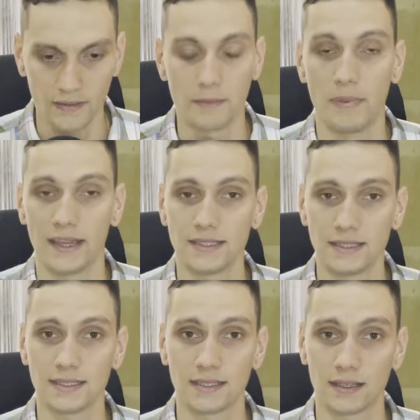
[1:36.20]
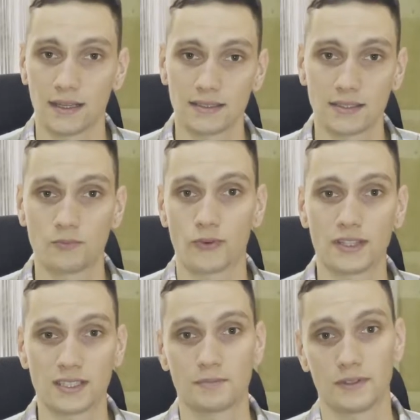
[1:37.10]
The basic Zettelkasten
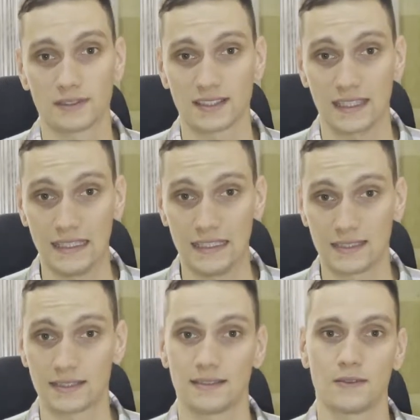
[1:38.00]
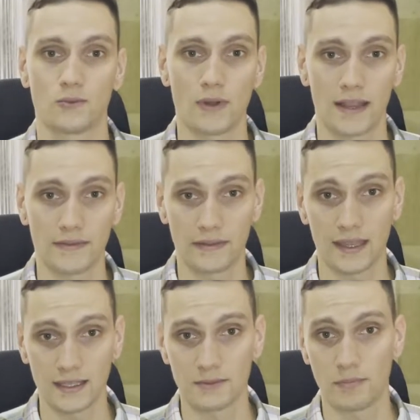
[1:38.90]
principles is write
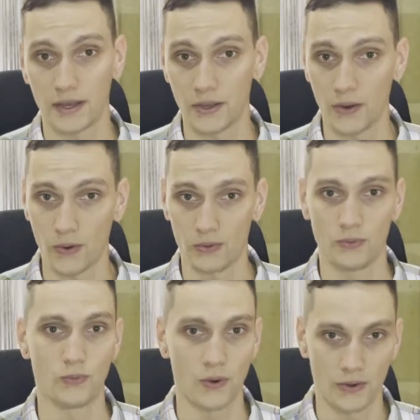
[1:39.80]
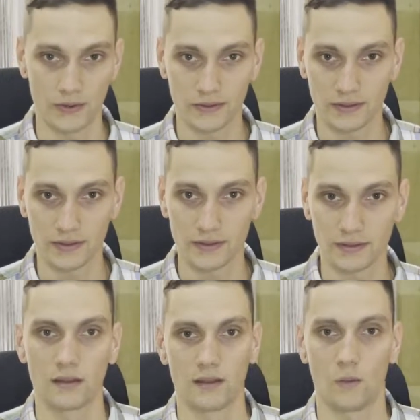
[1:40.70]
things by your own words.
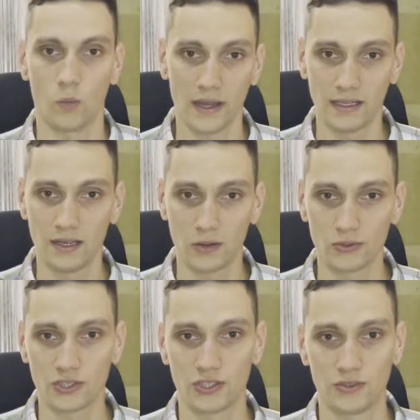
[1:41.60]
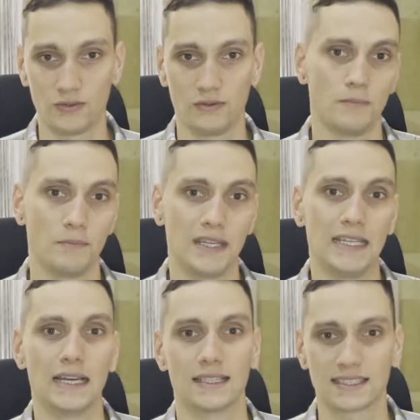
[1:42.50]
One note should be
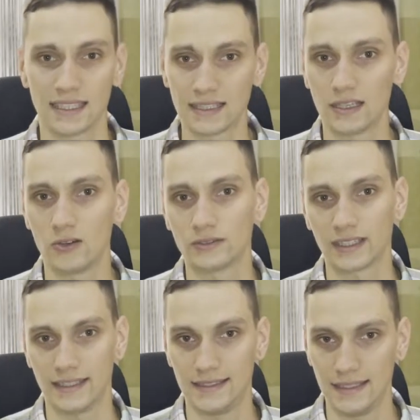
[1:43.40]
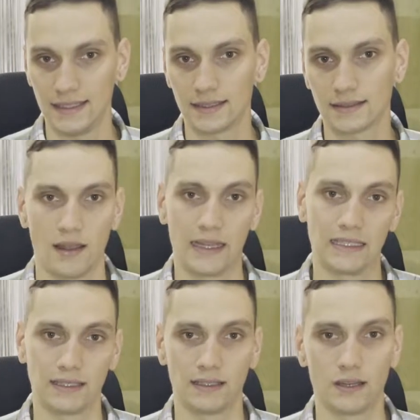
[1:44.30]
a standalone idea,
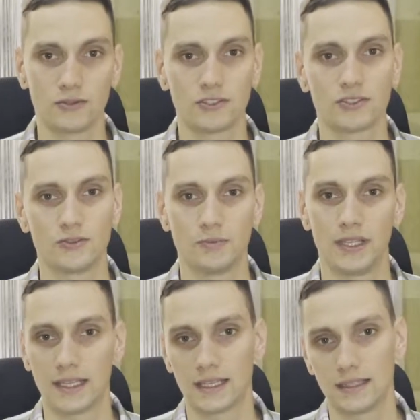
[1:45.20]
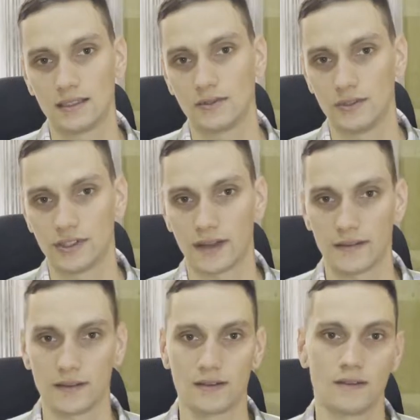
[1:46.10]
and notes should be linked to each
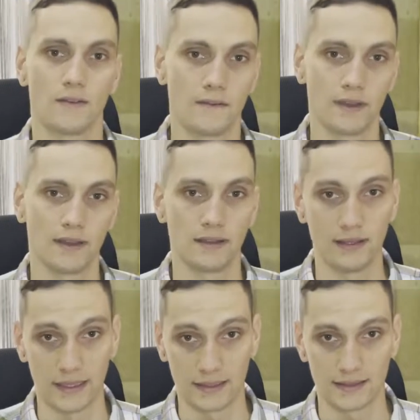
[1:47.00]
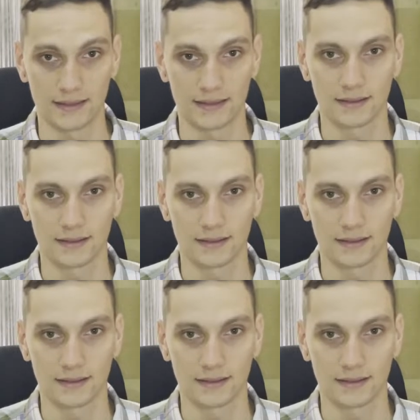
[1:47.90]
other via links.